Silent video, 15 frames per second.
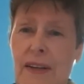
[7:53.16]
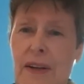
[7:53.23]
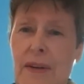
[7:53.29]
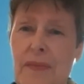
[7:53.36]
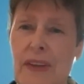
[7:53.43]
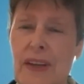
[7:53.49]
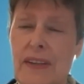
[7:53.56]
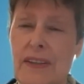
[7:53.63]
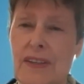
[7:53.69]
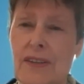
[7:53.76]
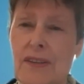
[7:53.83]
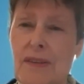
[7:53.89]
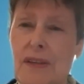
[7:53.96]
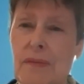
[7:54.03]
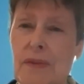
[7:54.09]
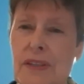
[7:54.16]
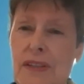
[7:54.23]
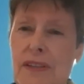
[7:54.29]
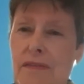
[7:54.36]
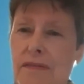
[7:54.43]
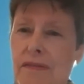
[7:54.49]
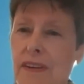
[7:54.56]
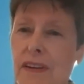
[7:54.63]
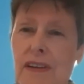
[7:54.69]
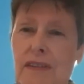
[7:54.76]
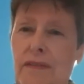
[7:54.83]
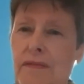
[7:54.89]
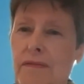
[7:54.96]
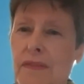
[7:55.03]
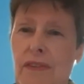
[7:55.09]
And so it was
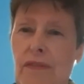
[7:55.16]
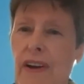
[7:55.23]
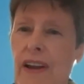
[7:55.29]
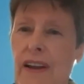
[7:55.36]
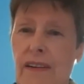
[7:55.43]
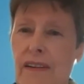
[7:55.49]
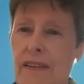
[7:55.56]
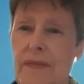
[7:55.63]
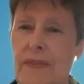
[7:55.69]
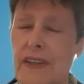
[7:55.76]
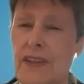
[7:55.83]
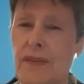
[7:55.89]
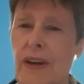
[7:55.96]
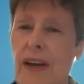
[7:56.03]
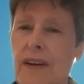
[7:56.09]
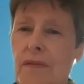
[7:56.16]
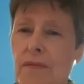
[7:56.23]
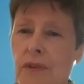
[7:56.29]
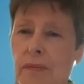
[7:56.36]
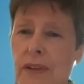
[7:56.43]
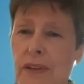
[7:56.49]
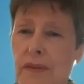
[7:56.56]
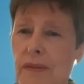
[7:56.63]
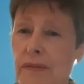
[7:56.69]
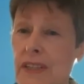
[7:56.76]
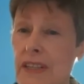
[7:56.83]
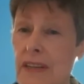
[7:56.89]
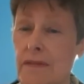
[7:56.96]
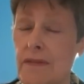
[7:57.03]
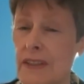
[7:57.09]
very rare that you had a woman who was
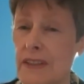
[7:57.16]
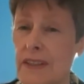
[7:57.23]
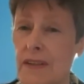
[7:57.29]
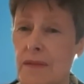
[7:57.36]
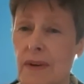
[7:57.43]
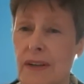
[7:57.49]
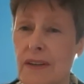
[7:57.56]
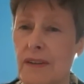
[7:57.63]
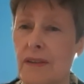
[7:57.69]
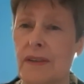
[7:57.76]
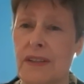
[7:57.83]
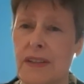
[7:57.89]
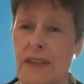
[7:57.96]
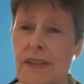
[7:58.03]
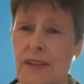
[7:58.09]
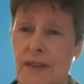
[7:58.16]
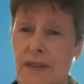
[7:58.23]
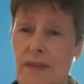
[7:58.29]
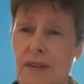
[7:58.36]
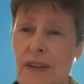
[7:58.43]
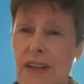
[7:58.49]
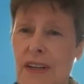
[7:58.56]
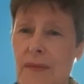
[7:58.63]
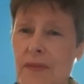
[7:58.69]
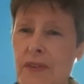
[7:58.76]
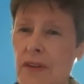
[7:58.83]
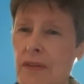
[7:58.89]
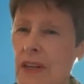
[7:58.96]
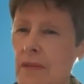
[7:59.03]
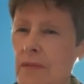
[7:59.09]
even a D1 or a D2.
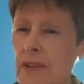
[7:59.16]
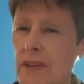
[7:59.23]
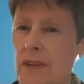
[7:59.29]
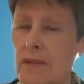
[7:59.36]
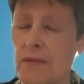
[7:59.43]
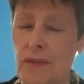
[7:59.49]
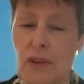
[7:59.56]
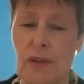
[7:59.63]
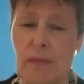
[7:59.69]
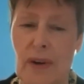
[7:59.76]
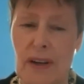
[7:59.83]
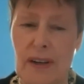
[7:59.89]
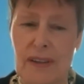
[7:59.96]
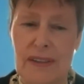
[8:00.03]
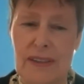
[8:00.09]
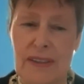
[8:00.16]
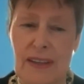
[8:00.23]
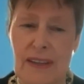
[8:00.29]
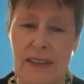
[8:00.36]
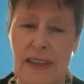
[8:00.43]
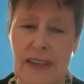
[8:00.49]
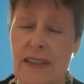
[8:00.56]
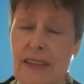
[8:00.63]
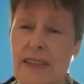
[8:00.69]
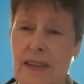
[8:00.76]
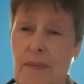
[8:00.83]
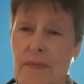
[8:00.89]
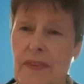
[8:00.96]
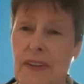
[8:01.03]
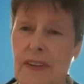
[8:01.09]
So there were no role models. And that is
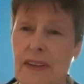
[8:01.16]
something that